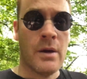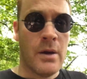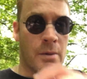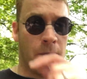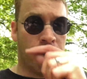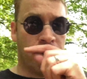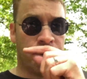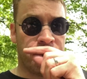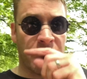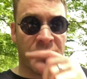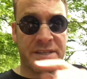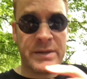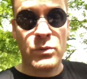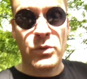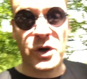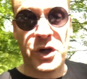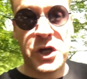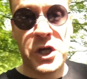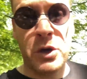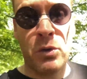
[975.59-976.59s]
I didn't
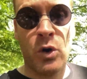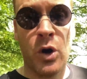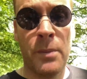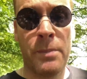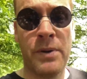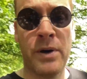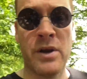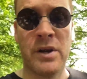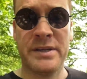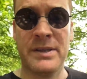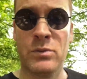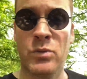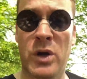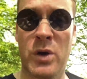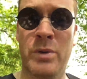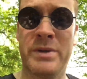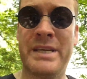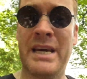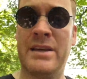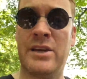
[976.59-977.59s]
want to queue up and I didn't want to
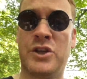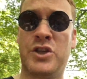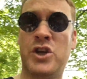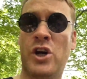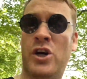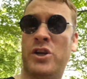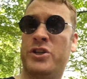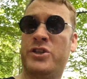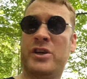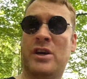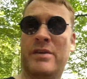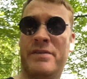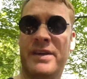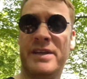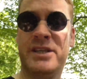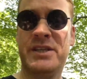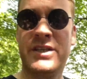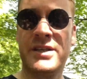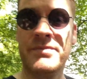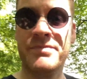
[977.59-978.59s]
attend a church
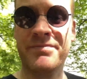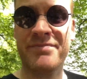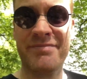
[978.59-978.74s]
service.